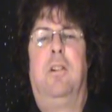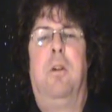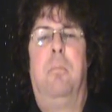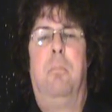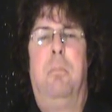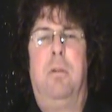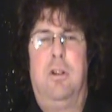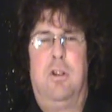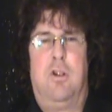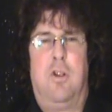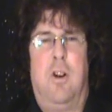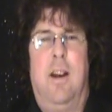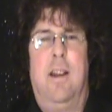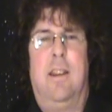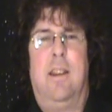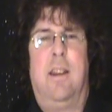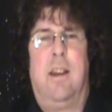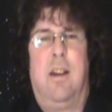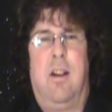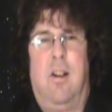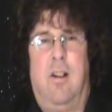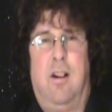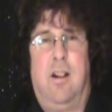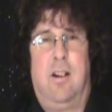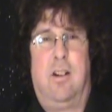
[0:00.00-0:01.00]
to portray the
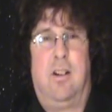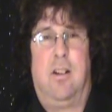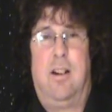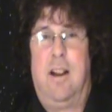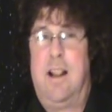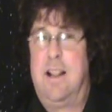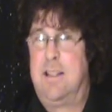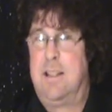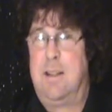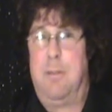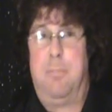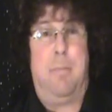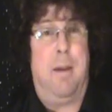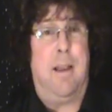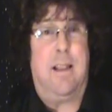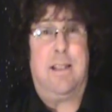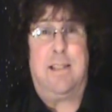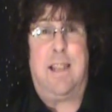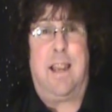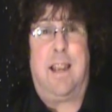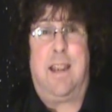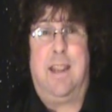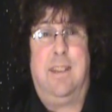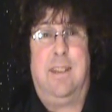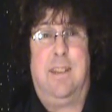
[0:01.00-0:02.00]
character. That's the
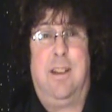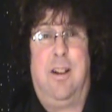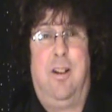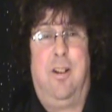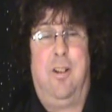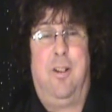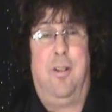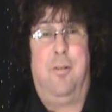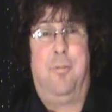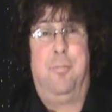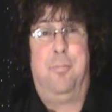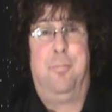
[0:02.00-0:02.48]
best I can tell you.